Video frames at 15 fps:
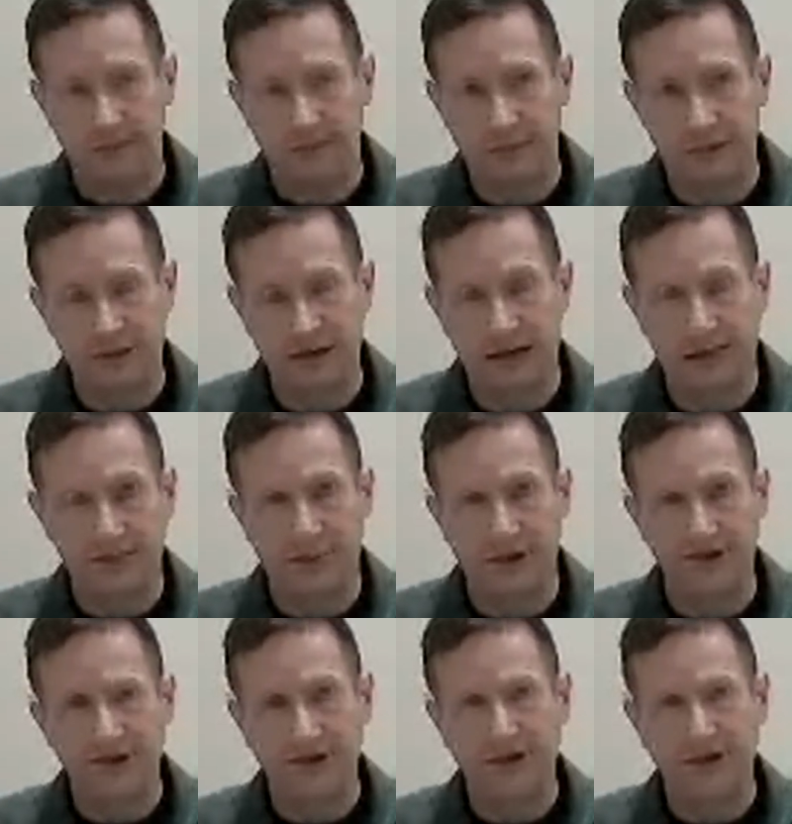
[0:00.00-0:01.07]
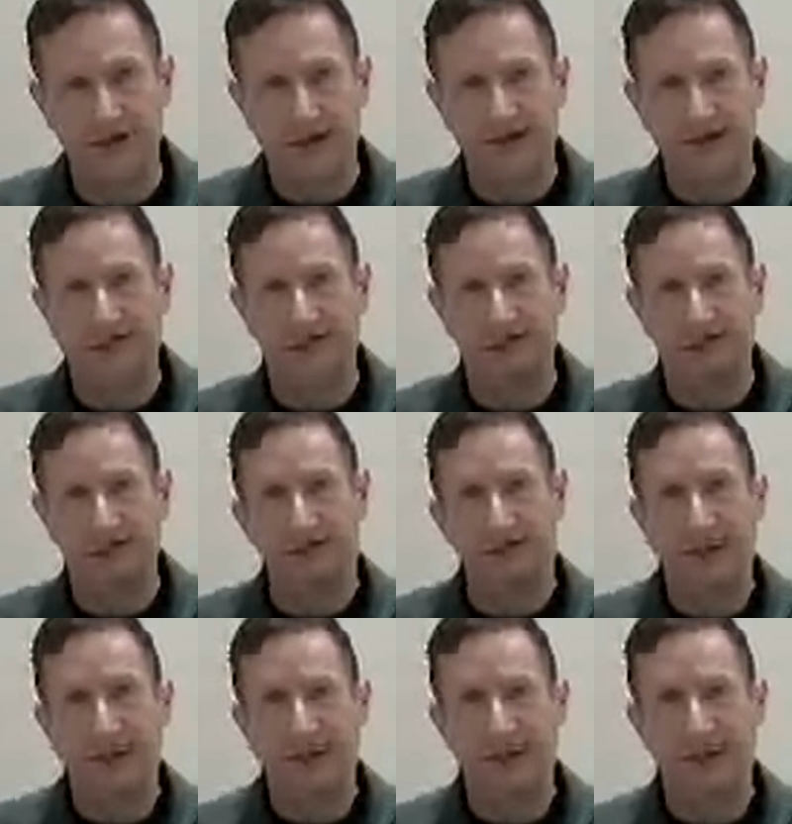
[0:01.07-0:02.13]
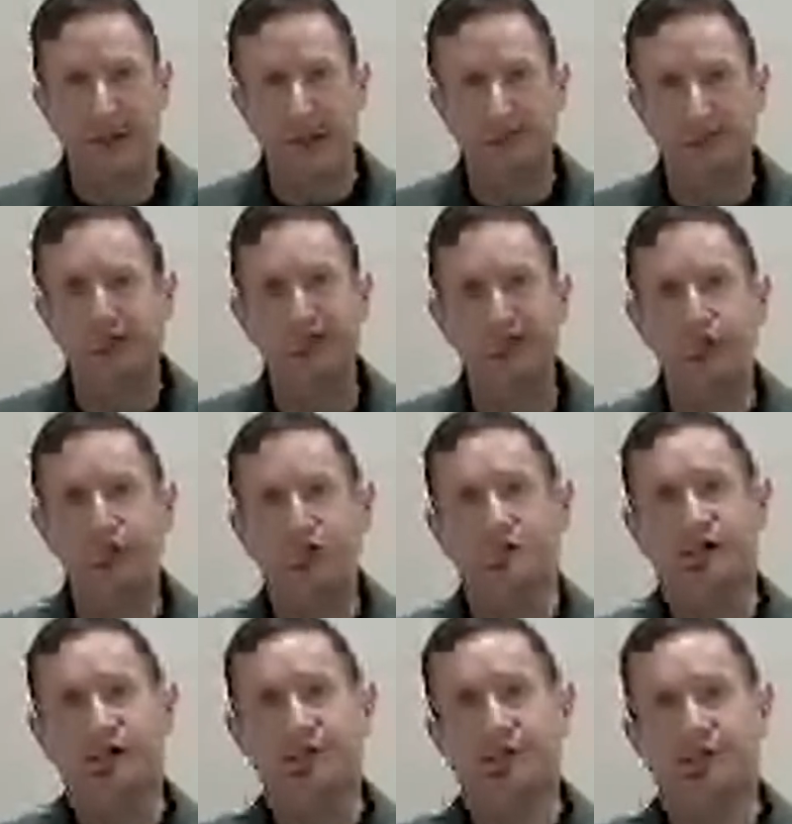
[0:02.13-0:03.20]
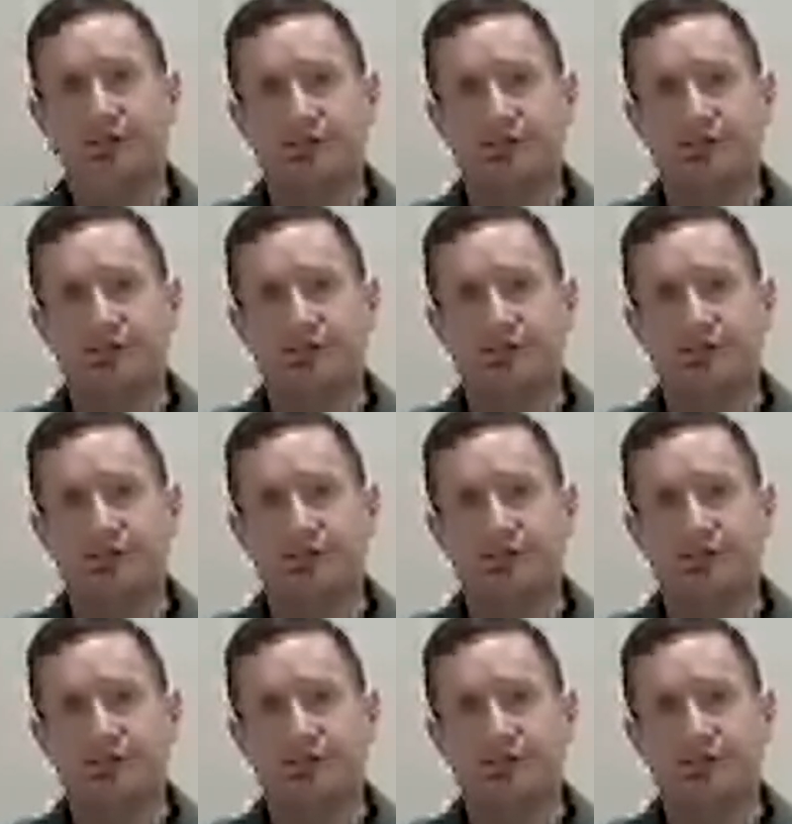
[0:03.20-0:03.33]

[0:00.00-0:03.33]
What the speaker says: mission operations center for the MQ-4 Triton.